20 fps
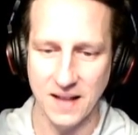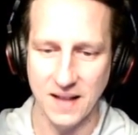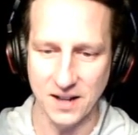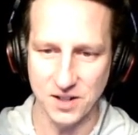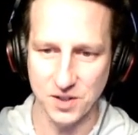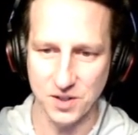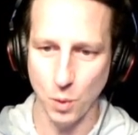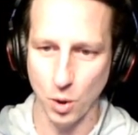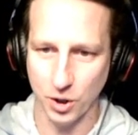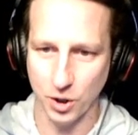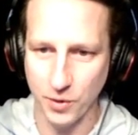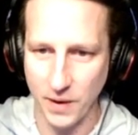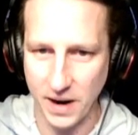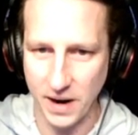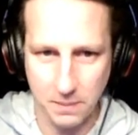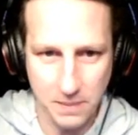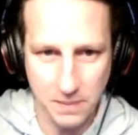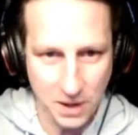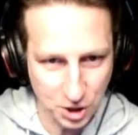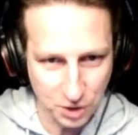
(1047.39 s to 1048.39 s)
That's what
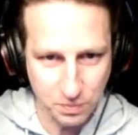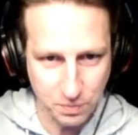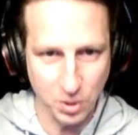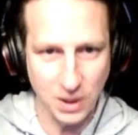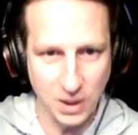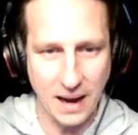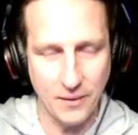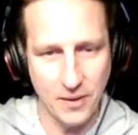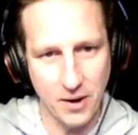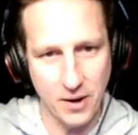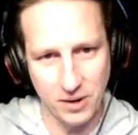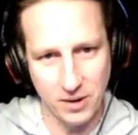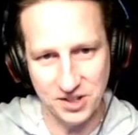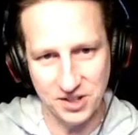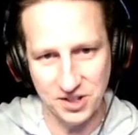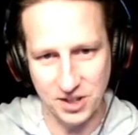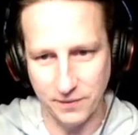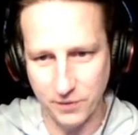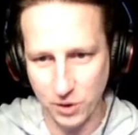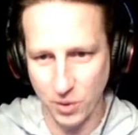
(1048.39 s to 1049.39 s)
Craig Mish has put out there. And
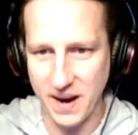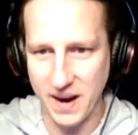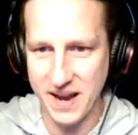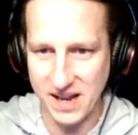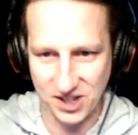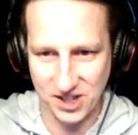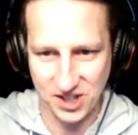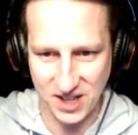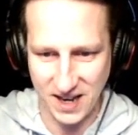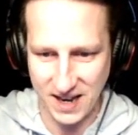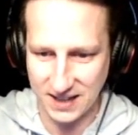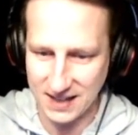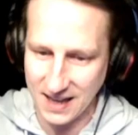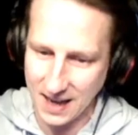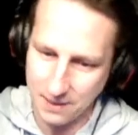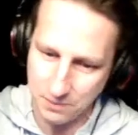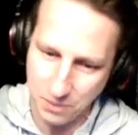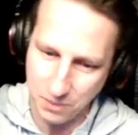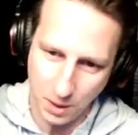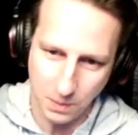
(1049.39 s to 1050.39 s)
listen, if Craig is saying
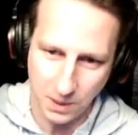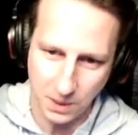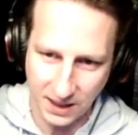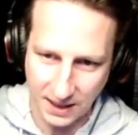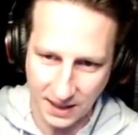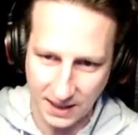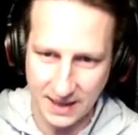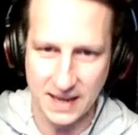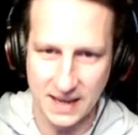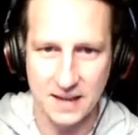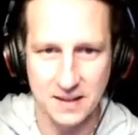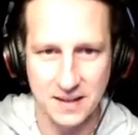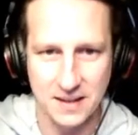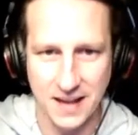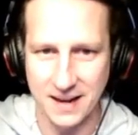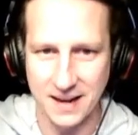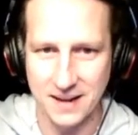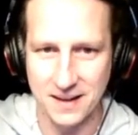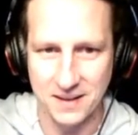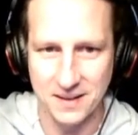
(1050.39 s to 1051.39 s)
that publicly,
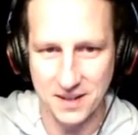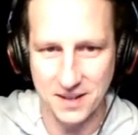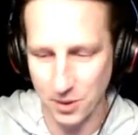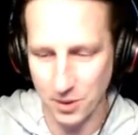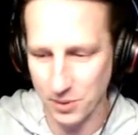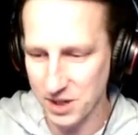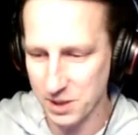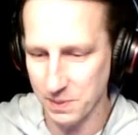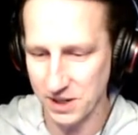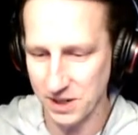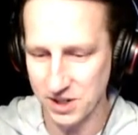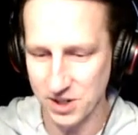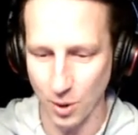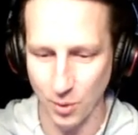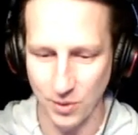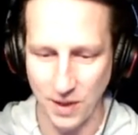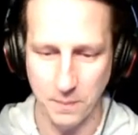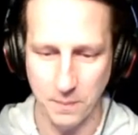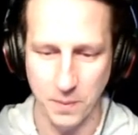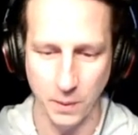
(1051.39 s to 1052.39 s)
then, he's been
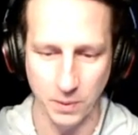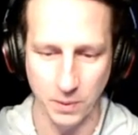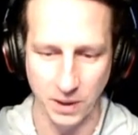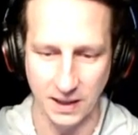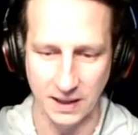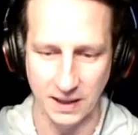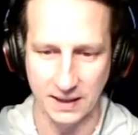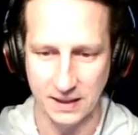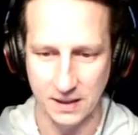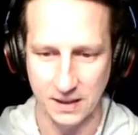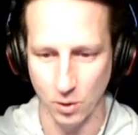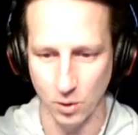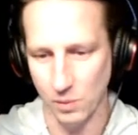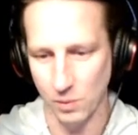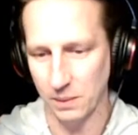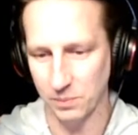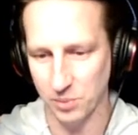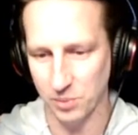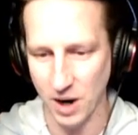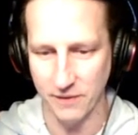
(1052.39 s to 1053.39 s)
told that publicly,
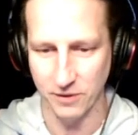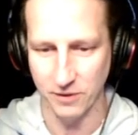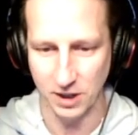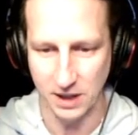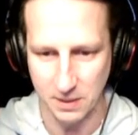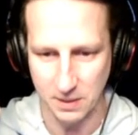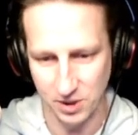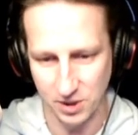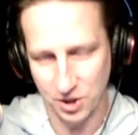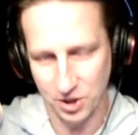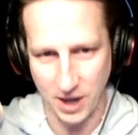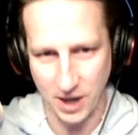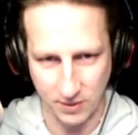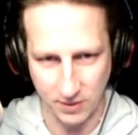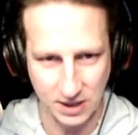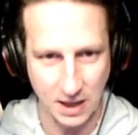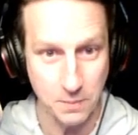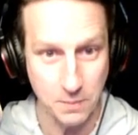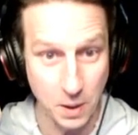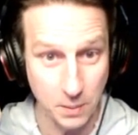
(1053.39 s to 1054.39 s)
or privately, but
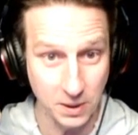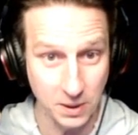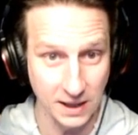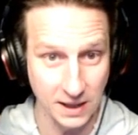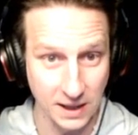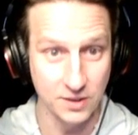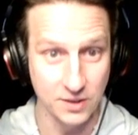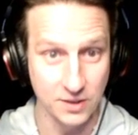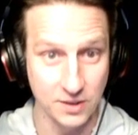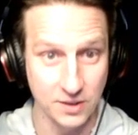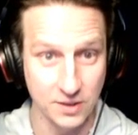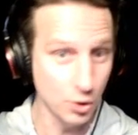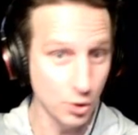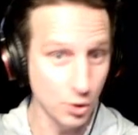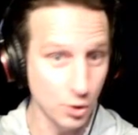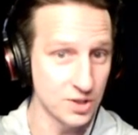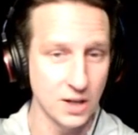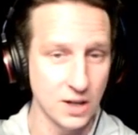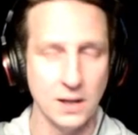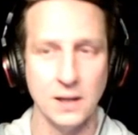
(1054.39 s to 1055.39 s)
sharing that publicly. So
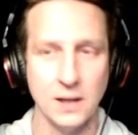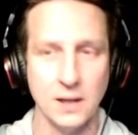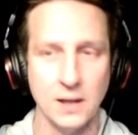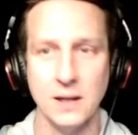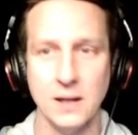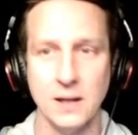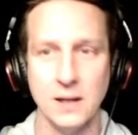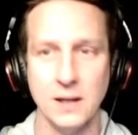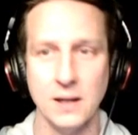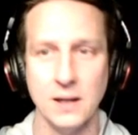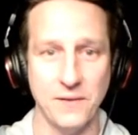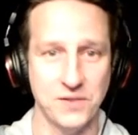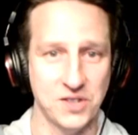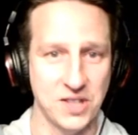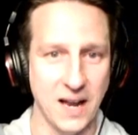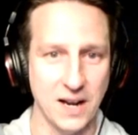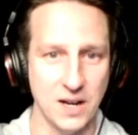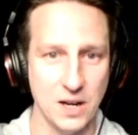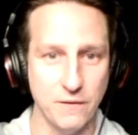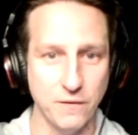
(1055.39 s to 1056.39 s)
good. We have
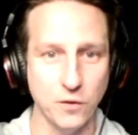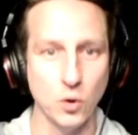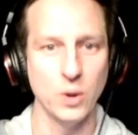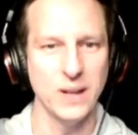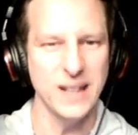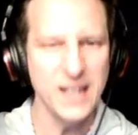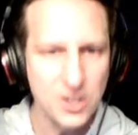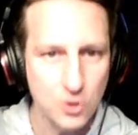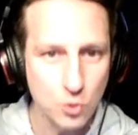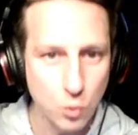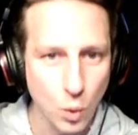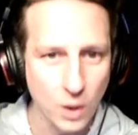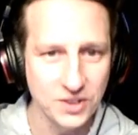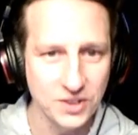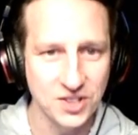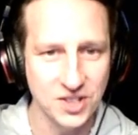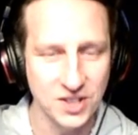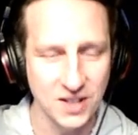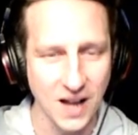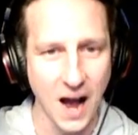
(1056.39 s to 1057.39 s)
Sandy for at least one
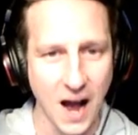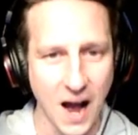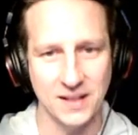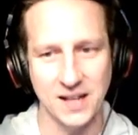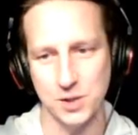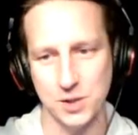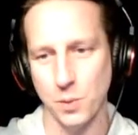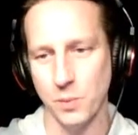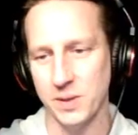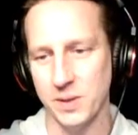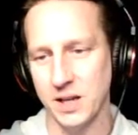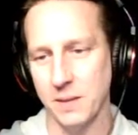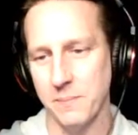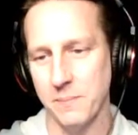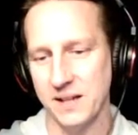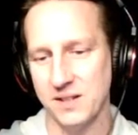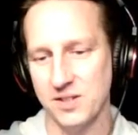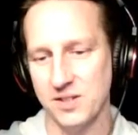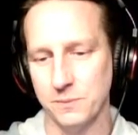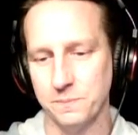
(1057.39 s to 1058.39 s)
start. That's what we
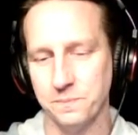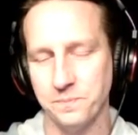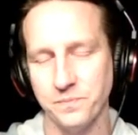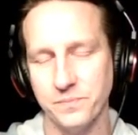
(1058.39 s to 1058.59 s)
commit to.